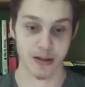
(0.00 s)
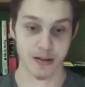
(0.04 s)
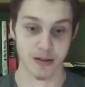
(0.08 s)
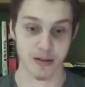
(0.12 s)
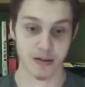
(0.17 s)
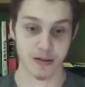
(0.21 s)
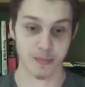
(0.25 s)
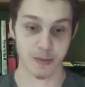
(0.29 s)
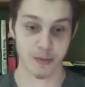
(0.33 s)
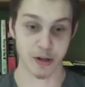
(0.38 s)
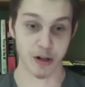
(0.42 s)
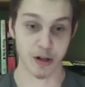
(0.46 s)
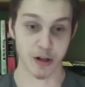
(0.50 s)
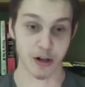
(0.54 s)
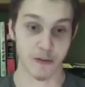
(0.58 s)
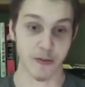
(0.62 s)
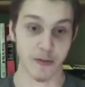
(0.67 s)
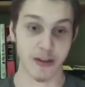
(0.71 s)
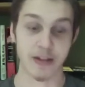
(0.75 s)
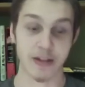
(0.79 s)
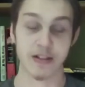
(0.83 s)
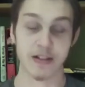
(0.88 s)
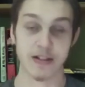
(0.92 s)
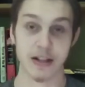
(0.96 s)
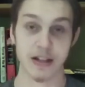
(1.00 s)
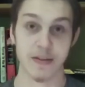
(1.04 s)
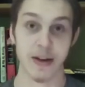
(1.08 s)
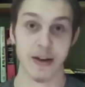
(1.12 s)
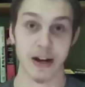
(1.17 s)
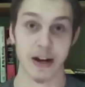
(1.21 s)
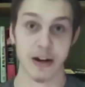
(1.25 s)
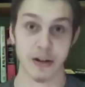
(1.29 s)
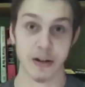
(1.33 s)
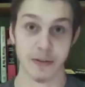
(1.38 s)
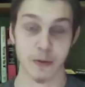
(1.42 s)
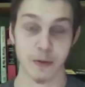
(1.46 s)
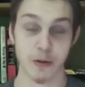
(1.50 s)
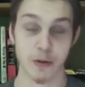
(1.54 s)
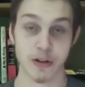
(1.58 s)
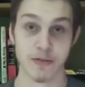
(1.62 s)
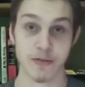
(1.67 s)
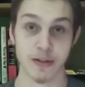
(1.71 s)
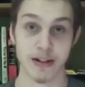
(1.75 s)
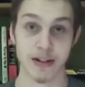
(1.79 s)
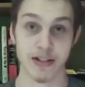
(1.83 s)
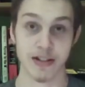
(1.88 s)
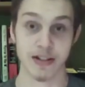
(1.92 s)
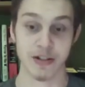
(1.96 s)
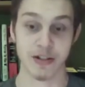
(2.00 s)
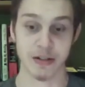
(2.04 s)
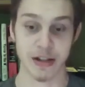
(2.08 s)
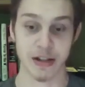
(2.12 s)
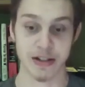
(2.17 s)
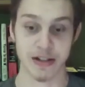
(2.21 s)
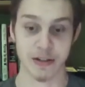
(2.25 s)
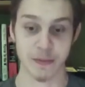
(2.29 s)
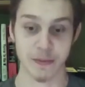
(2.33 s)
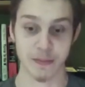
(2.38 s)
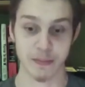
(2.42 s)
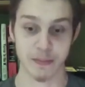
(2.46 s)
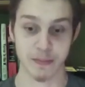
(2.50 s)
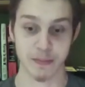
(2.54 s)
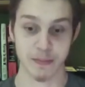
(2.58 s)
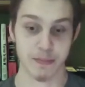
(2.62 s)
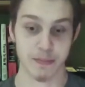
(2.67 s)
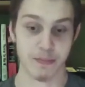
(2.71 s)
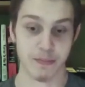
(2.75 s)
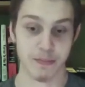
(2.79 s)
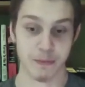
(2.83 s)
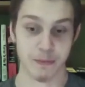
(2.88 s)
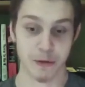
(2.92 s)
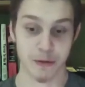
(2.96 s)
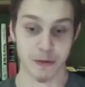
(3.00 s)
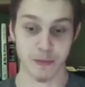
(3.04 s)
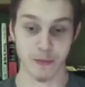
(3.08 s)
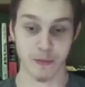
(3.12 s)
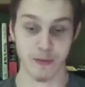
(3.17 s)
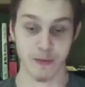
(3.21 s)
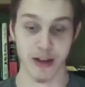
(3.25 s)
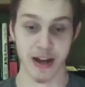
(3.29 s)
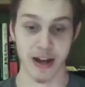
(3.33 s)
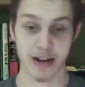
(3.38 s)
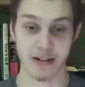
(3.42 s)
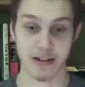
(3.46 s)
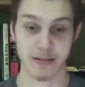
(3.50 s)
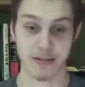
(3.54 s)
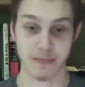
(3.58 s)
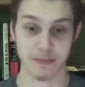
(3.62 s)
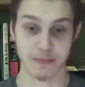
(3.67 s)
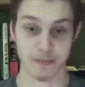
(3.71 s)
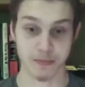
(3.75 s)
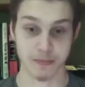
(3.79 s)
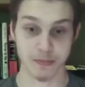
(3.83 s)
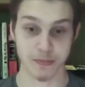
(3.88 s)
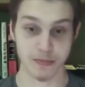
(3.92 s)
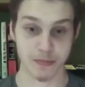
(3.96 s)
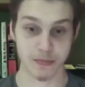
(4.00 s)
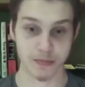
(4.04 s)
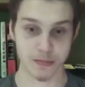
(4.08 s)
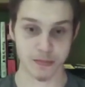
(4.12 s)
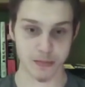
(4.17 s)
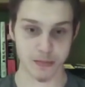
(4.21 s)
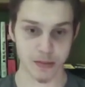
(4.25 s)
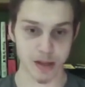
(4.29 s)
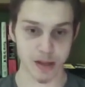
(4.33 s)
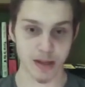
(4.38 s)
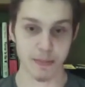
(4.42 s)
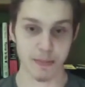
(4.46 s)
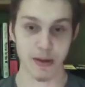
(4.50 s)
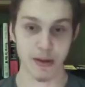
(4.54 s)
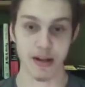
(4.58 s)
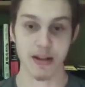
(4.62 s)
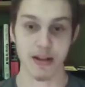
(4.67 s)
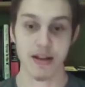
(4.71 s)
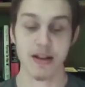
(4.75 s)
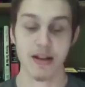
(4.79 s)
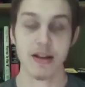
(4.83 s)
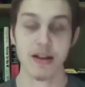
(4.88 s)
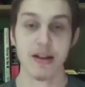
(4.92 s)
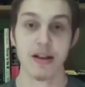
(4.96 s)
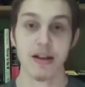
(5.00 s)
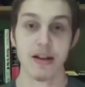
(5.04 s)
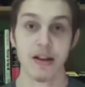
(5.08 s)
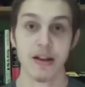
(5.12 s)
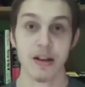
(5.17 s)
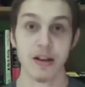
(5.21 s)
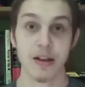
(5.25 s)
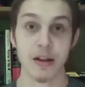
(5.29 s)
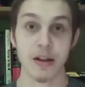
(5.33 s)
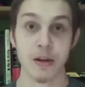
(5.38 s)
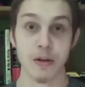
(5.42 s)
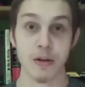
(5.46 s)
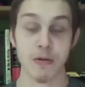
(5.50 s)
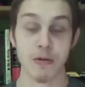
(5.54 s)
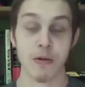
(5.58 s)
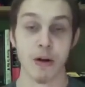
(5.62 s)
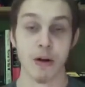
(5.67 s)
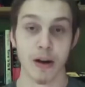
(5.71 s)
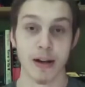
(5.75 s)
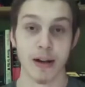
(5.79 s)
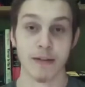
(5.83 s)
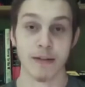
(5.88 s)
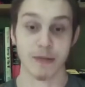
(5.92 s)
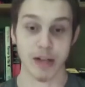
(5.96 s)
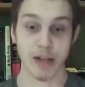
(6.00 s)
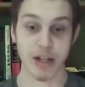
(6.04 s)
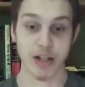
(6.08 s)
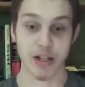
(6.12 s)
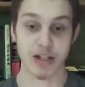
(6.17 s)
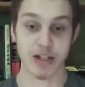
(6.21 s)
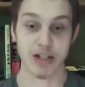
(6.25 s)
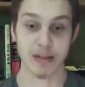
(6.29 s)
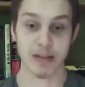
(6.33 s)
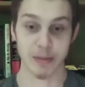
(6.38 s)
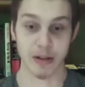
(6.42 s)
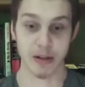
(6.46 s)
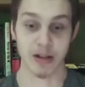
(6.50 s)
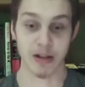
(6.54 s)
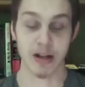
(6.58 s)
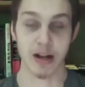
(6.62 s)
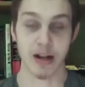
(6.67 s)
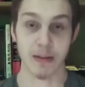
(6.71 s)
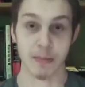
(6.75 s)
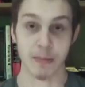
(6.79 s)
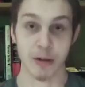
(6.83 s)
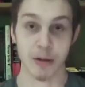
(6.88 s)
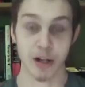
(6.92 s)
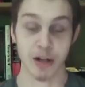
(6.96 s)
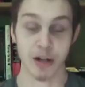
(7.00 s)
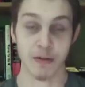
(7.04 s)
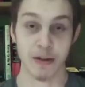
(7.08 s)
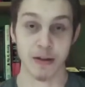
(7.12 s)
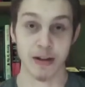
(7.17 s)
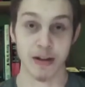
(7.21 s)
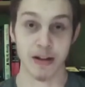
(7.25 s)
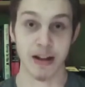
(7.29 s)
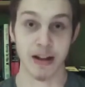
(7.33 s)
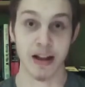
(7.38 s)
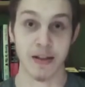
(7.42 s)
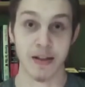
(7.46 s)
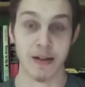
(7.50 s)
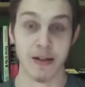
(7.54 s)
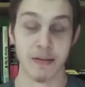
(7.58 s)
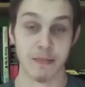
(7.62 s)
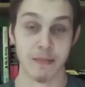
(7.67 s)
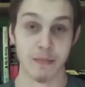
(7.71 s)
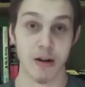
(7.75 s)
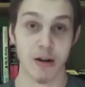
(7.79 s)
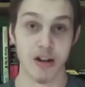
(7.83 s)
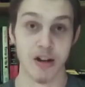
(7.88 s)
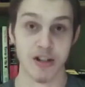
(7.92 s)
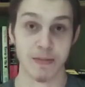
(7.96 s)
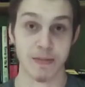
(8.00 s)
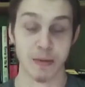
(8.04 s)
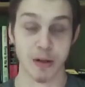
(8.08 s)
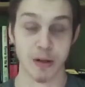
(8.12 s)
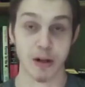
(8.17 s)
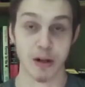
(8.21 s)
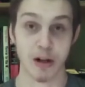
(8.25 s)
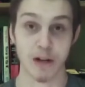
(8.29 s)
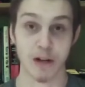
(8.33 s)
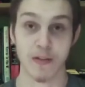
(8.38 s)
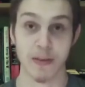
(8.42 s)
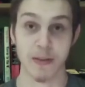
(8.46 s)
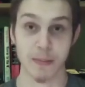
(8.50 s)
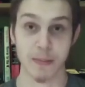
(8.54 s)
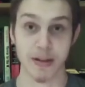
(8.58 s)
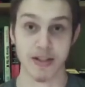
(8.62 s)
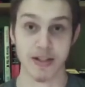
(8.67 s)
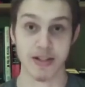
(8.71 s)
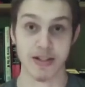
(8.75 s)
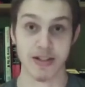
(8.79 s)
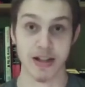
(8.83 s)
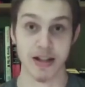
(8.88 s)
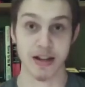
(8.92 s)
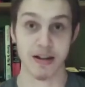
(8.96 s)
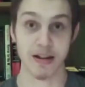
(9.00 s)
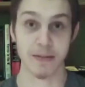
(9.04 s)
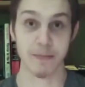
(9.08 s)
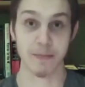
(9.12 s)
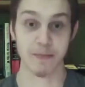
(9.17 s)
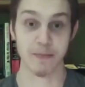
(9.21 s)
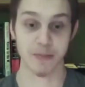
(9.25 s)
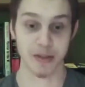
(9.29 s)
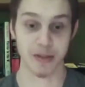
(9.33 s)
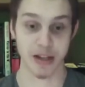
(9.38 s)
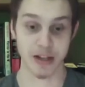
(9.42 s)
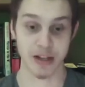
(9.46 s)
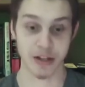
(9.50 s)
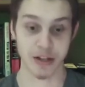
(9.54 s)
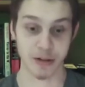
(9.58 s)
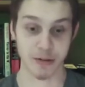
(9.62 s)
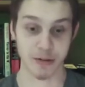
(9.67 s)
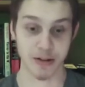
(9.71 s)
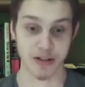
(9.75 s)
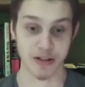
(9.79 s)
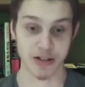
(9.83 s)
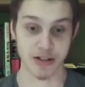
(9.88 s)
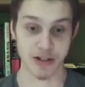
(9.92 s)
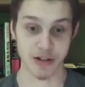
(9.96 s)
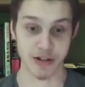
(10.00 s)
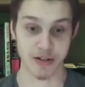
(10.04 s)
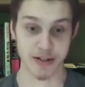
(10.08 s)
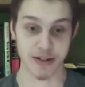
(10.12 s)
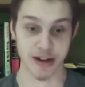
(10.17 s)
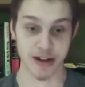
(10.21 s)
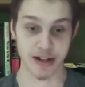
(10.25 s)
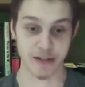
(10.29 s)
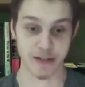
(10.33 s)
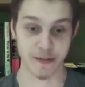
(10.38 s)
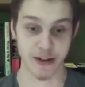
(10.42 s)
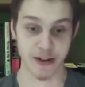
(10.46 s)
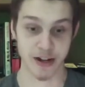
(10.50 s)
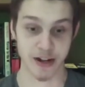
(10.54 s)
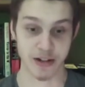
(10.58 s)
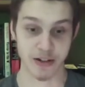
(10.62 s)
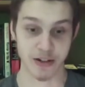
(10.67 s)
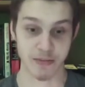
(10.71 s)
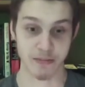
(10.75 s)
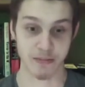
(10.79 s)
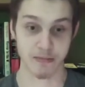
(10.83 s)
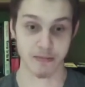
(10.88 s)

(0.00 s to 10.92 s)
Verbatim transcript: Pornography does have higher divorce rates too. That's a proven fact. But you are in a relationship that God put you in, and then watching pornography messes that up. It decreases your satisfaction.